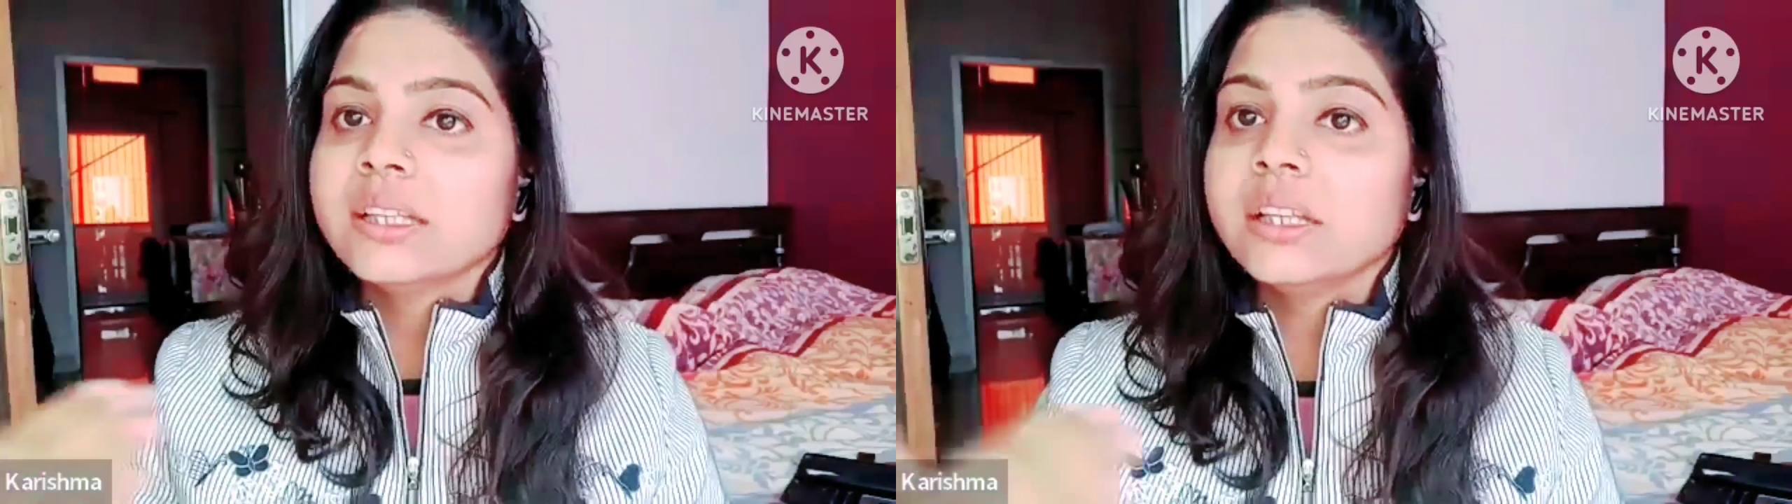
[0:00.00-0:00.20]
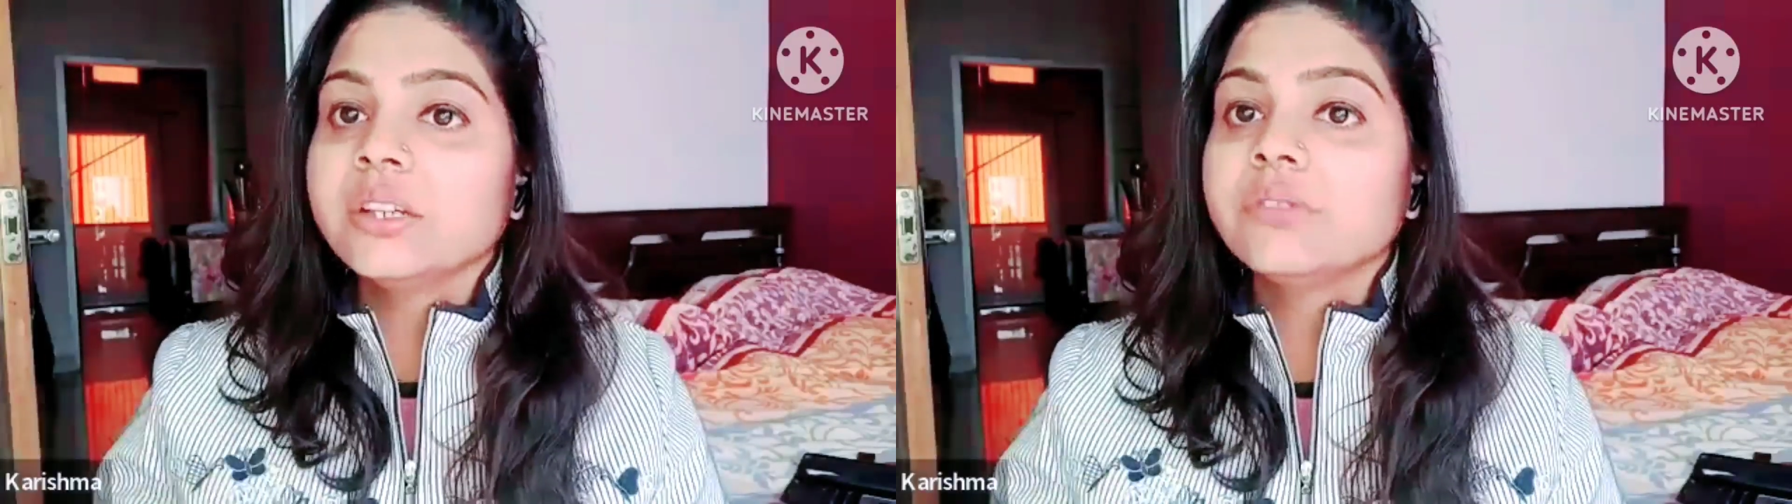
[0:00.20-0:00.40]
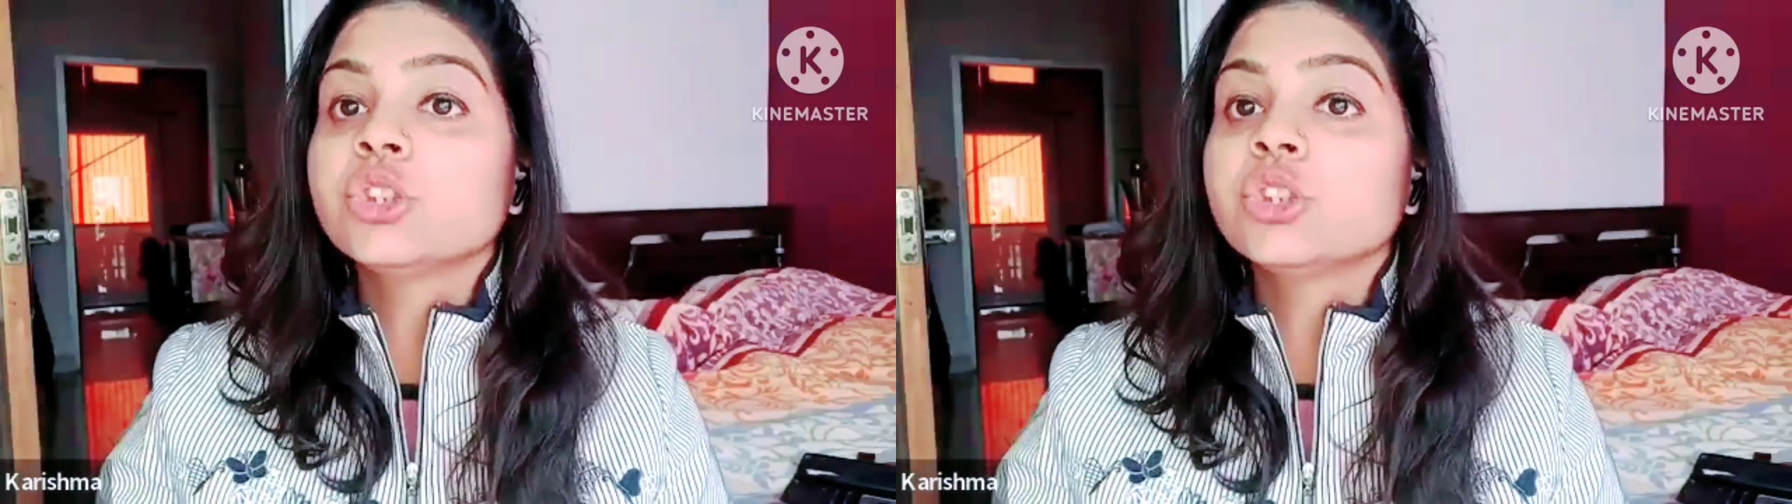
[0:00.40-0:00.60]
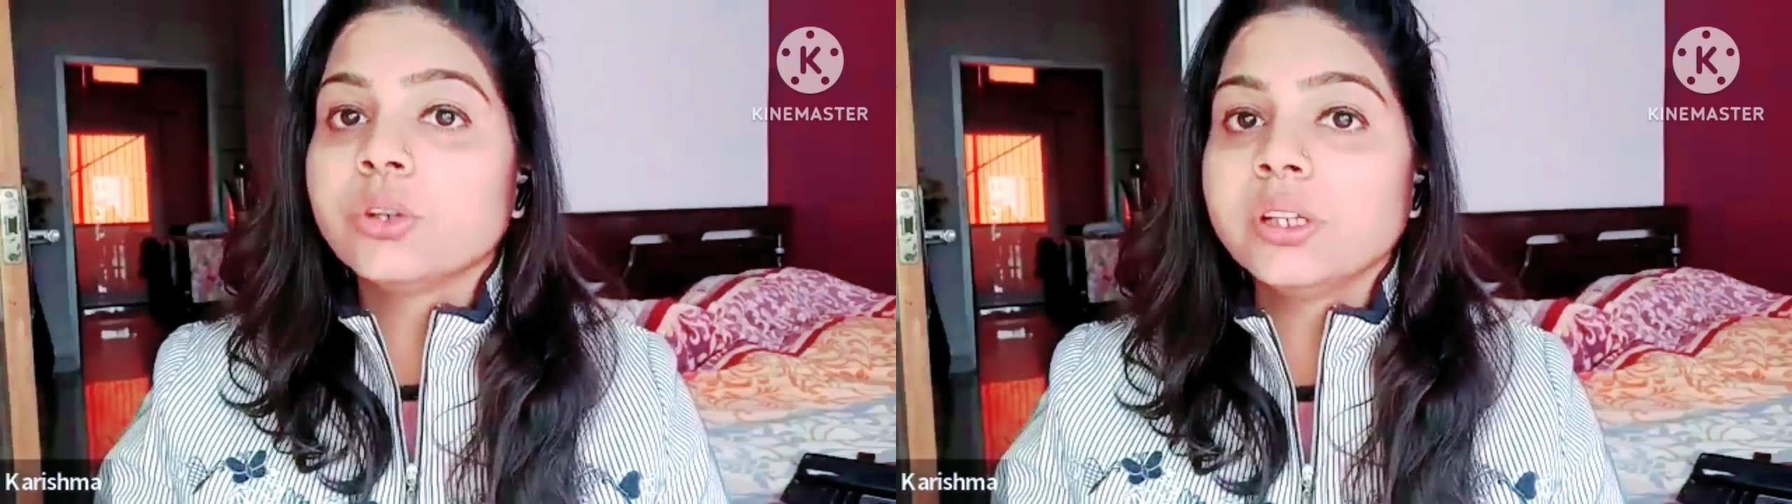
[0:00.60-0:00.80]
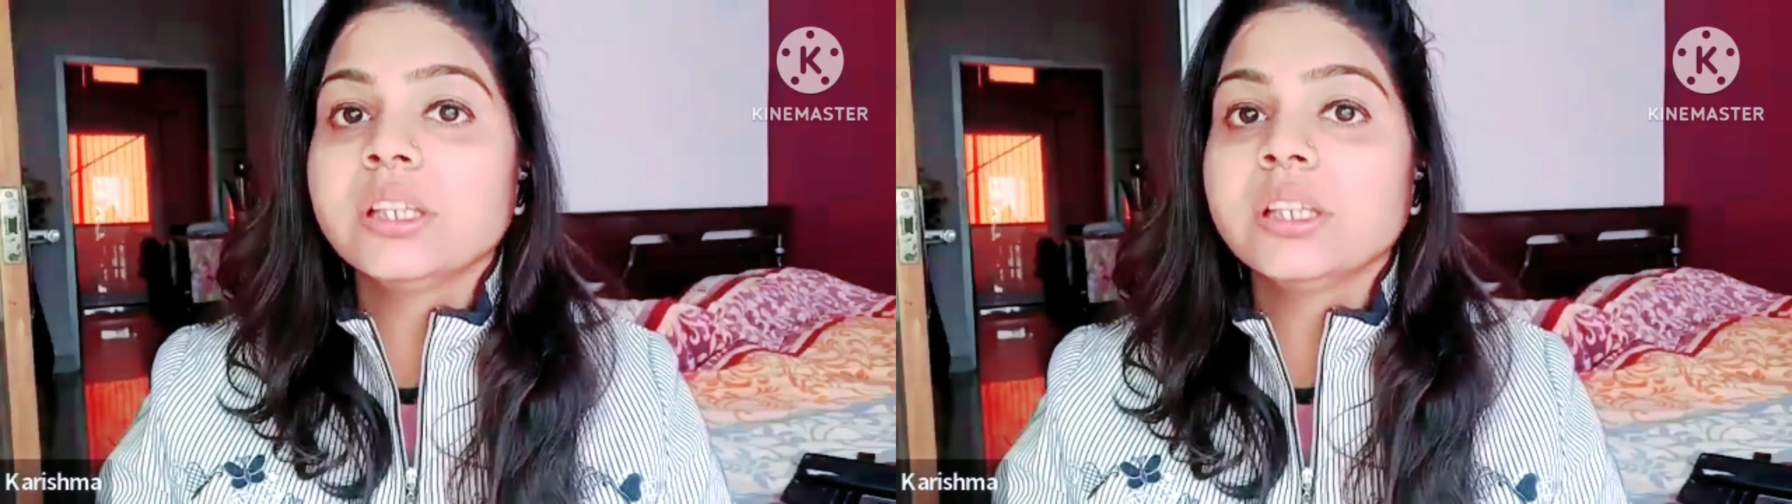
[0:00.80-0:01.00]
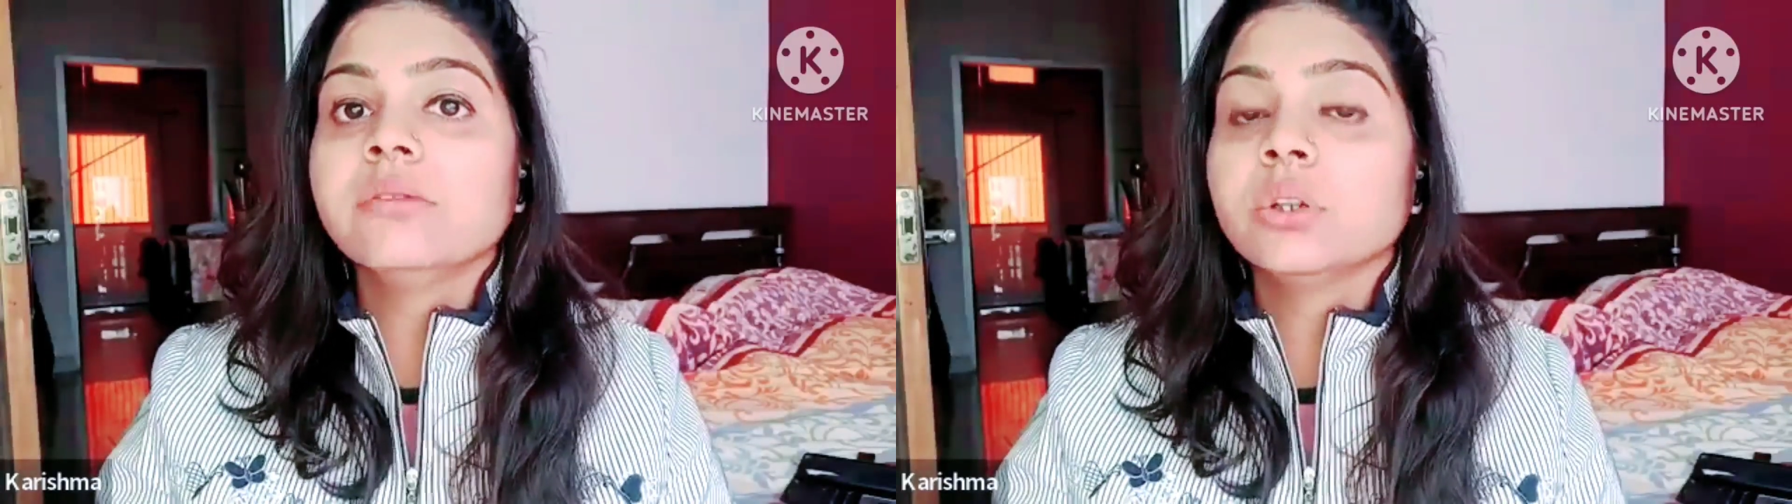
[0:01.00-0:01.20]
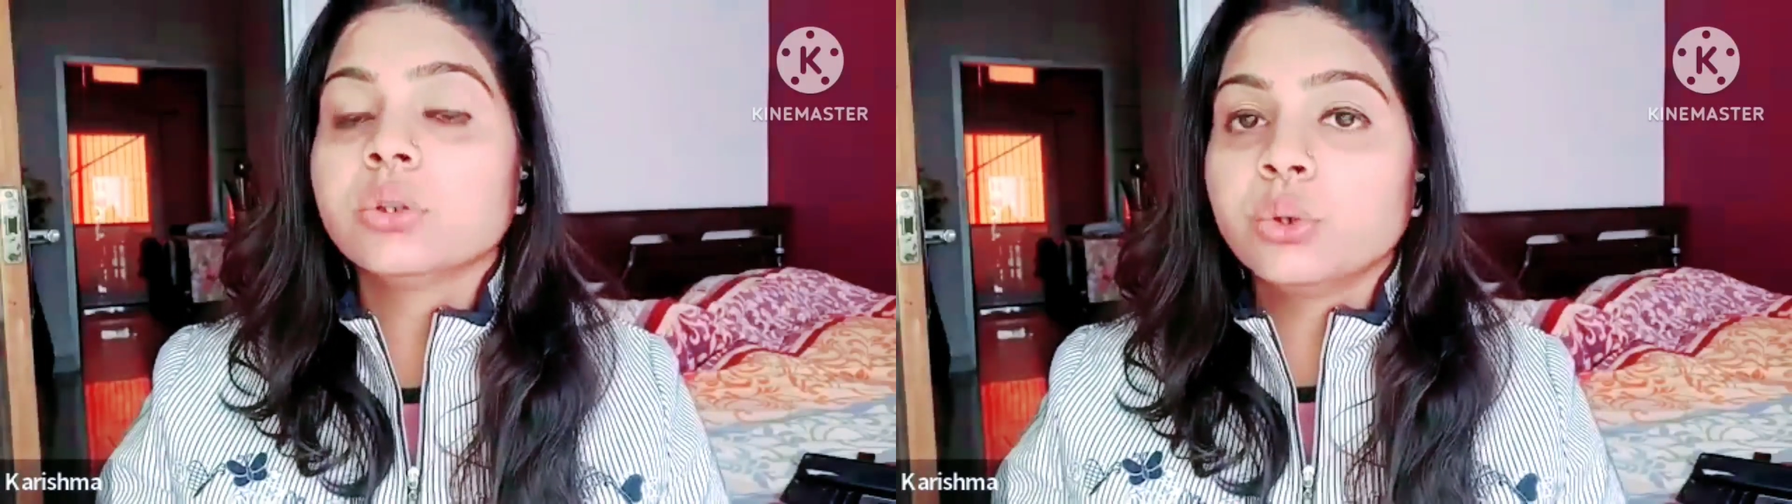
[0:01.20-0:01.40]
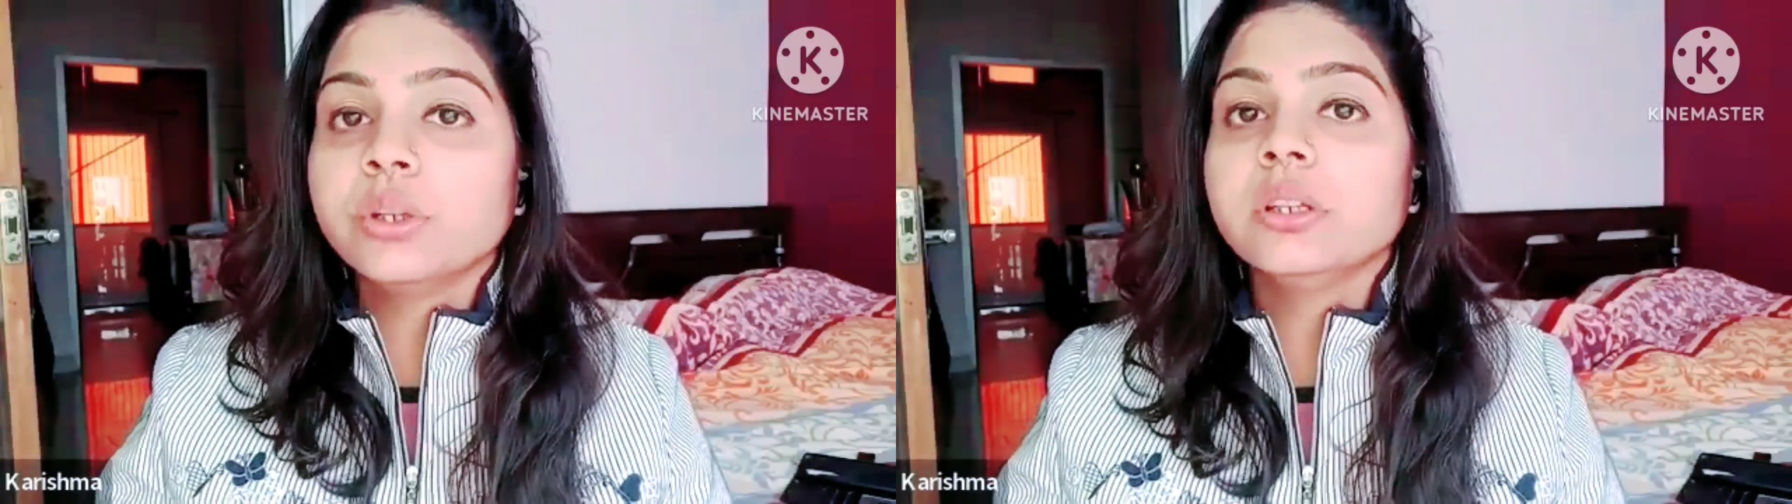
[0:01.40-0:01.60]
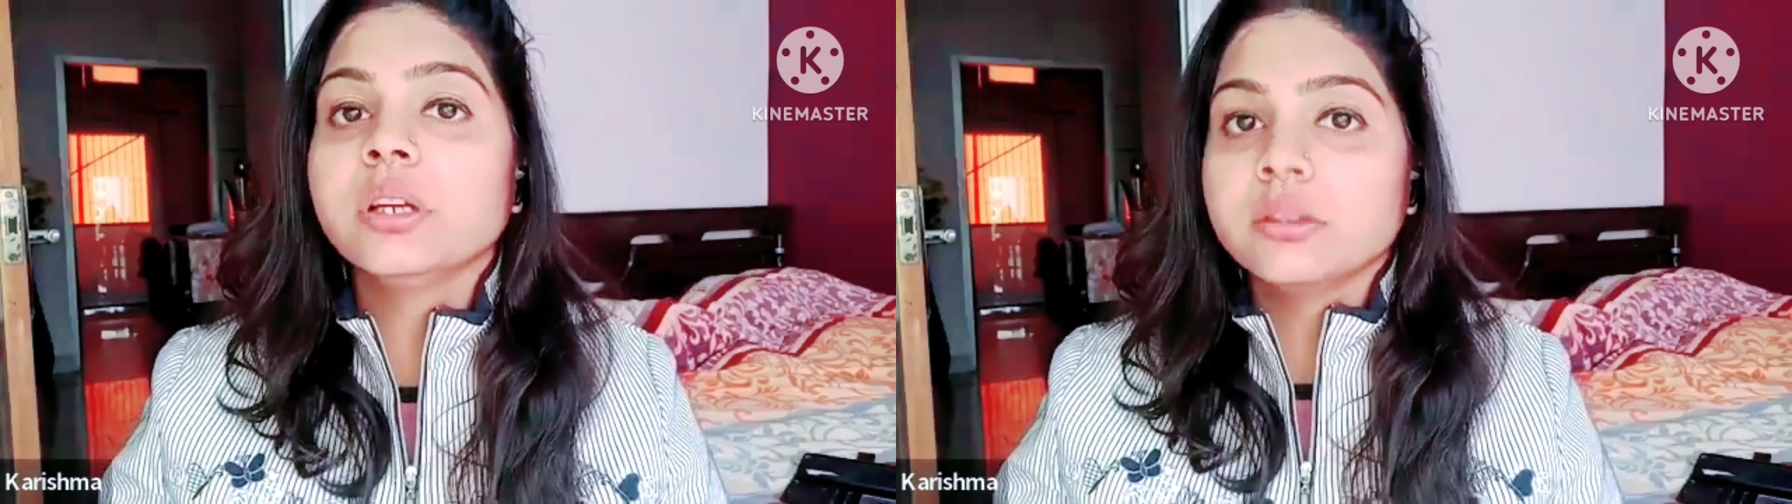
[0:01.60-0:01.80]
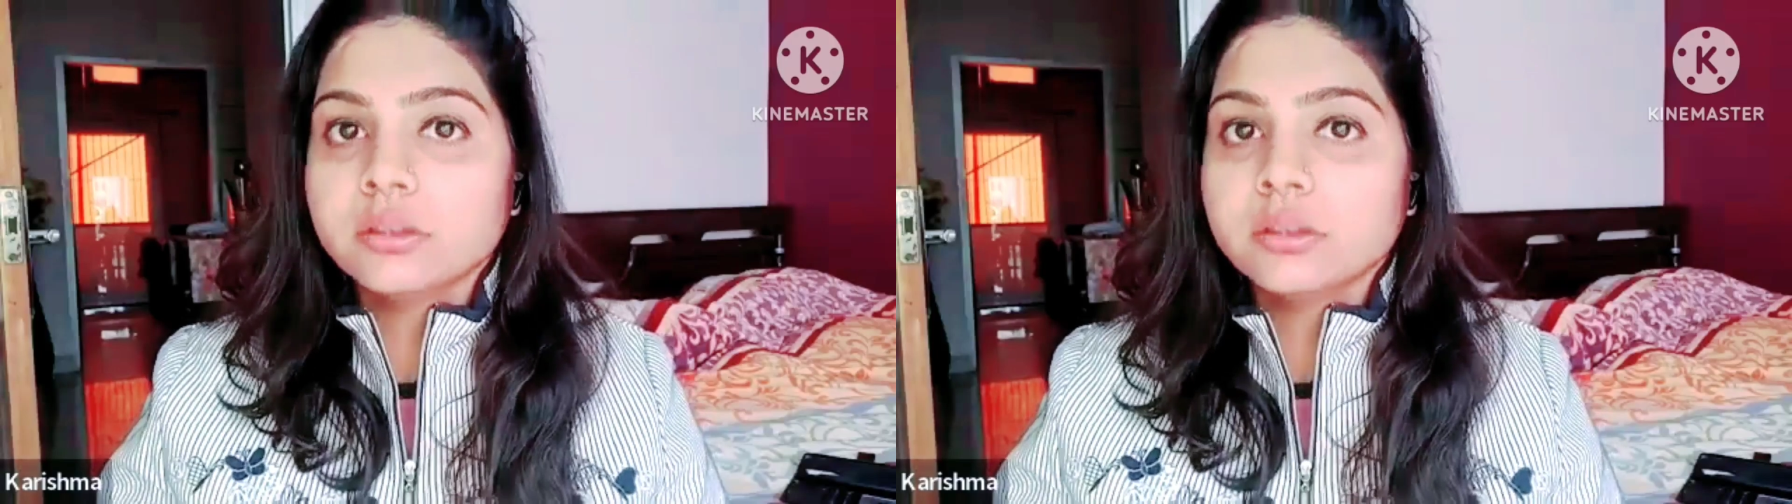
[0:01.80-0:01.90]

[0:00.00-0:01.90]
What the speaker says: then it will surely give a good